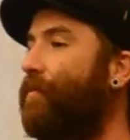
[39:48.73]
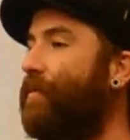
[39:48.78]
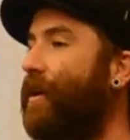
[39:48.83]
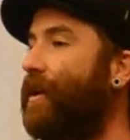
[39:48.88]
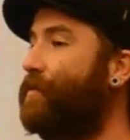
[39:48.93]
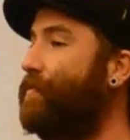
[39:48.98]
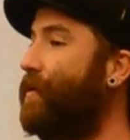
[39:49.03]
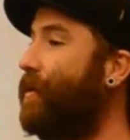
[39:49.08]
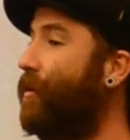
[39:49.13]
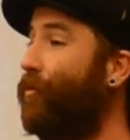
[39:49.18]

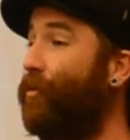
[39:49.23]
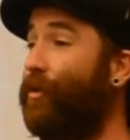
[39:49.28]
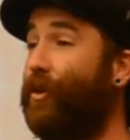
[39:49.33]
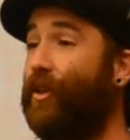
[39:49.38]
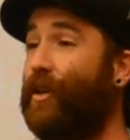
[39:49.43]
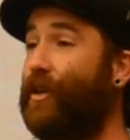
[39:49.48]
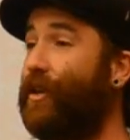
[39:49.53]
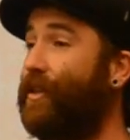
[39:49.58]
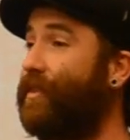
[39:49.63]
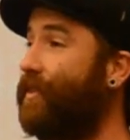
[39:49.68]
It's been a
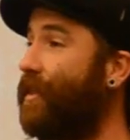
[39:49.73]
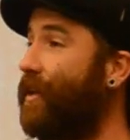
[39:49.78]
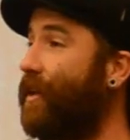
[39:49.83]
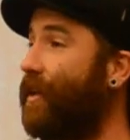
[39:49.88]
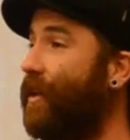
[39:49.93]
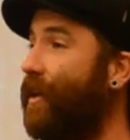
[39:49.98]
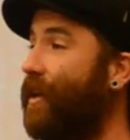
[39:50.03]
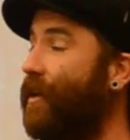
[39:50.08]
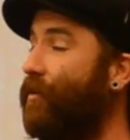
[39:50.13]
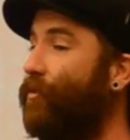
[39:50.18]
really good
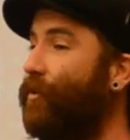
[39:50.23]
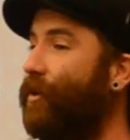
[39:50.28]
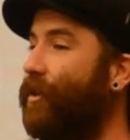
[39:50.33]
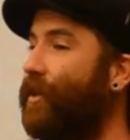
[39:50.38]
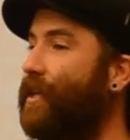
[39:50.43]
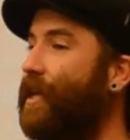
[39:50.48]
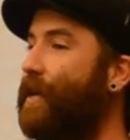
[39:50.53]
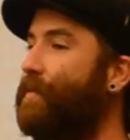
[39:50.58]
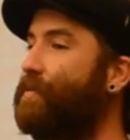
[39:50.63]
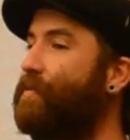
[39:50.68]
thing. It
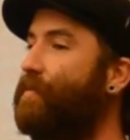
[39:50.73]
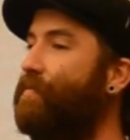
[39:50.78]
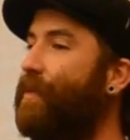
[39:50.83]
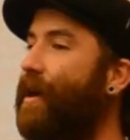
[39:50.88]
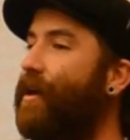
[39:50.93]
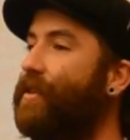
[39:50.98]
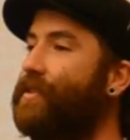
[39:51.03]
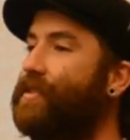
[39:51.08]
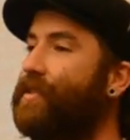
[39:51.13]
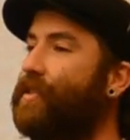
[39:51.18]
really keeps me
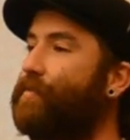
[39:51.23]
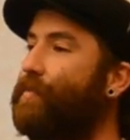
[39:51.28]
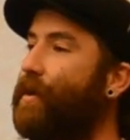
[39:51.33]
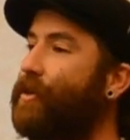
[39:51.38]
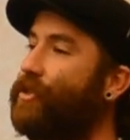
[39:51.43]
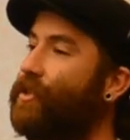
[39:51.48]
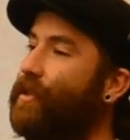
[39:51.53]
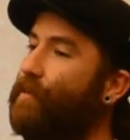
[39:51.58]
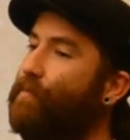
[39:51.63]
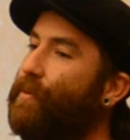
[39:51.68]
balanced,
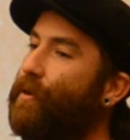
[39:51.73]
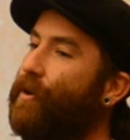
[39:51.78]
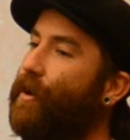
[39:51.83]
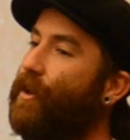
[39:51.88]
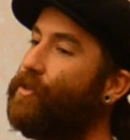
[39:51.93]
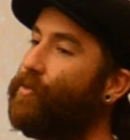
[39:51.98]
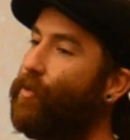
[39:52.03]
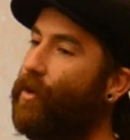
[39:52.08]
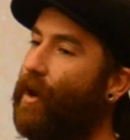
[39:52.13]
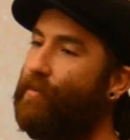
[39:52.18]
especially in
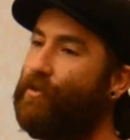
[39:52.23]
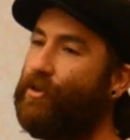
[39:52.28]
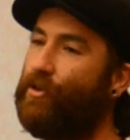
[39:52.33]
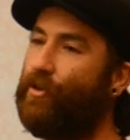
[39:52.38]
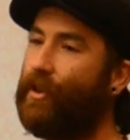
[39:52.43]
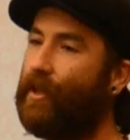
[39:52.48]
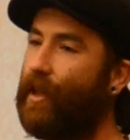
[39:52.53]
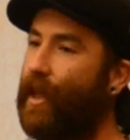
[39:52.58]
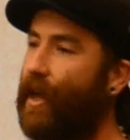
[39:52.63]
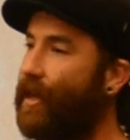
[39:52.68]
periods where I'm
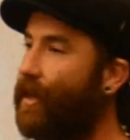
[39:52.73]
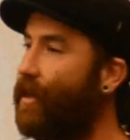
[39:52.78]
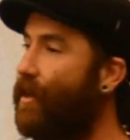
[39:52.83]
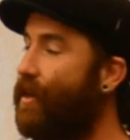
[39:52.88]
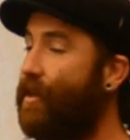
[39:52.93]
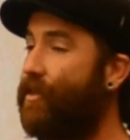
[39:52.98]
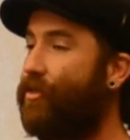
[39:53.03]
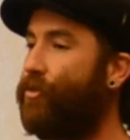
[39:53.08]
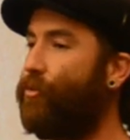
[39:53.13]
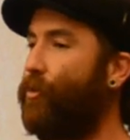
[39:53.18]
doing
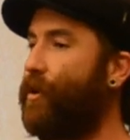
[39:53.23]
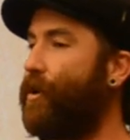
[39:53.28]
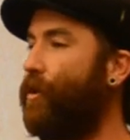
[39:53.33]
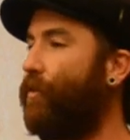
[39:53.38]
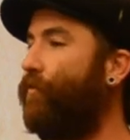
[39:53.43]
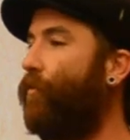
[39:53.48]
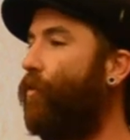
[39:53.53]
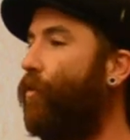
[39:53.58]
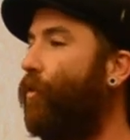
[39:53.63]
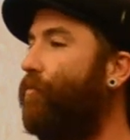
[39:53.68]
3 or
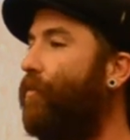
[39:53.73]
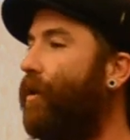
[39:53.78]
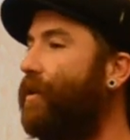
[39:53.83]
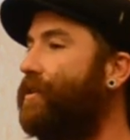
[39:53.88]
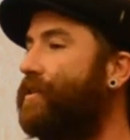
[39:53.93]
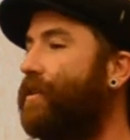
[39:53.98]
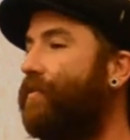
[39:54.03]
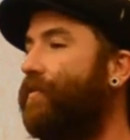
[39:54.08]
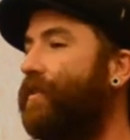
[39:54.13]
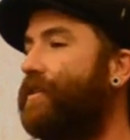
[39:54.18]
4
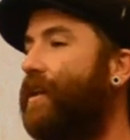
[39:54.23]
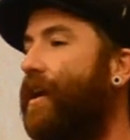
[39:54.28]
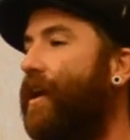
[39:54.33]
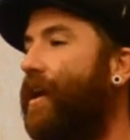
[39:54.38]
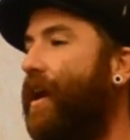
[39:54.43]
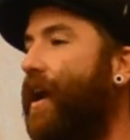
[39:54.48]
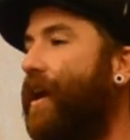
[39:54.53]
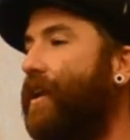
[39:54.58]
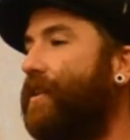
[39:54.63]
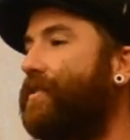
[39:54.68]
months at
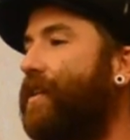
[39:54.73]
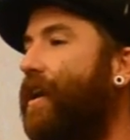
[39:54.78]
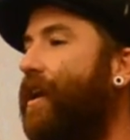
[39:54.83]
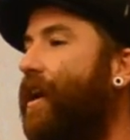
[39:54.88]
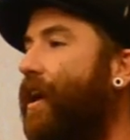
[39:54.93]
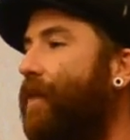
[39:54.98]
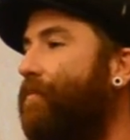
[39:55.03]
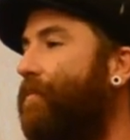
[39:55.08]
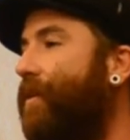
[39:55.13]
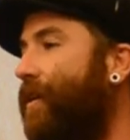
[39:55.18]
a
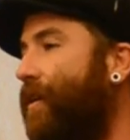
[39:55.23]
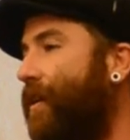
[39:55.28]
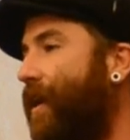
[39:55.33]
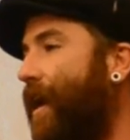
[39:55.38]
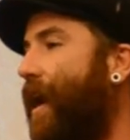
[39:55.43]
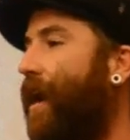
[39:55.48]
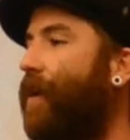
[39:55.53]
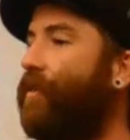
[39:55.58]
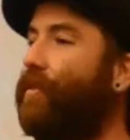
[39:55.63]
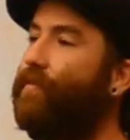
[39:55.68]
time
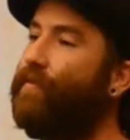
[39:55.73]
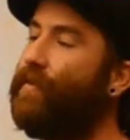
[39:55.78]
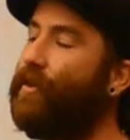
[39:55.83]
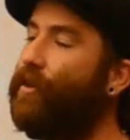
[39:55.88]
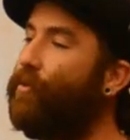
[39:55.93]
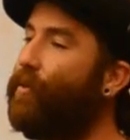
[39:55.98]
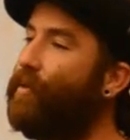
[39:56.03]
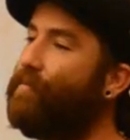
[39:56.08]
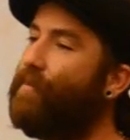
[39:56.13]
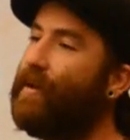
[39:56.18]
out in the
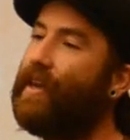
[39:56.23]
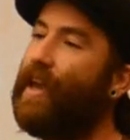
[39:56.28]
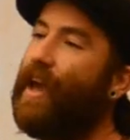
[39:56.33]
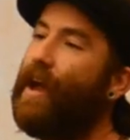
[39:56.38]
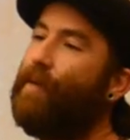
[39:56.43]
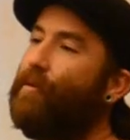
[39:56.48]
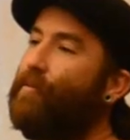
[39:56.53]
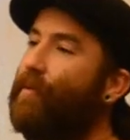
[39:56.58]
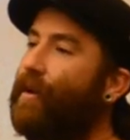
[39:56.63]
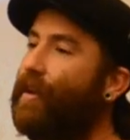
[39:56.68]
field with my
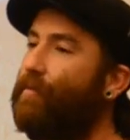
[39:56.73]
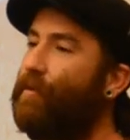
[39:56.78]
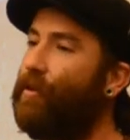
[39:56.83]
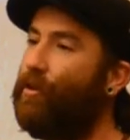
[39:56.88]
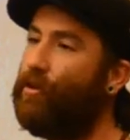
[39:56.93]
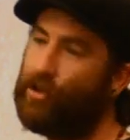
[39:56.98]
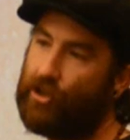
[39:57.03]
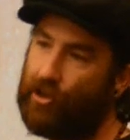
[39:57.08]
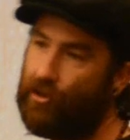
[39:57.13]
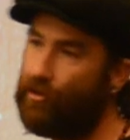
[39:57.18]
camera and my
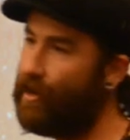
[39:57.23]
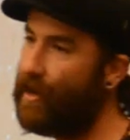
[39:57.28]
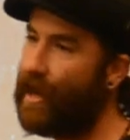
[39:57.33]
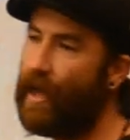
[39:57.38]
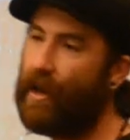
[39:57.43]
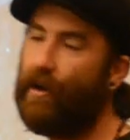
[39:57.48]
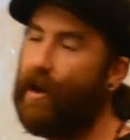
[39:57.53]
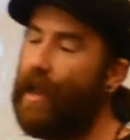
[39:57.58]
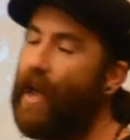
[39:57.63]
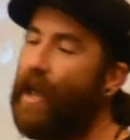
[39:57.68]
computer, shooting
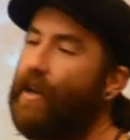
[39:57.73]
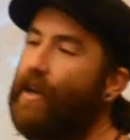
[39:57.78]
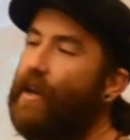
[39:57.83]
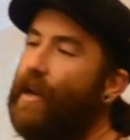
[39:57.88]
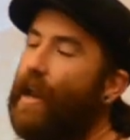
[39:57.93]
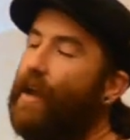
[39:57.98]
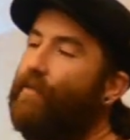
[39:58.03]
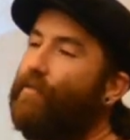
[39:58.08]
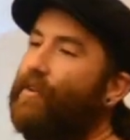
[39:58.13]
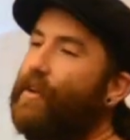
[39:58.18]
and editing
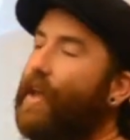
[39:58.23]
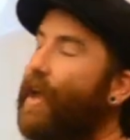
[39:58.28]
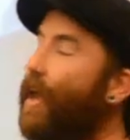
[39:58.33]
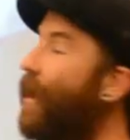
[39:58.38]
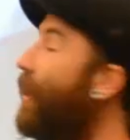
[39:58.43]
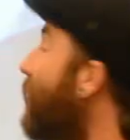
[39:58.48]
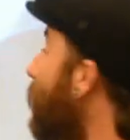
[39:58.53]
it every day.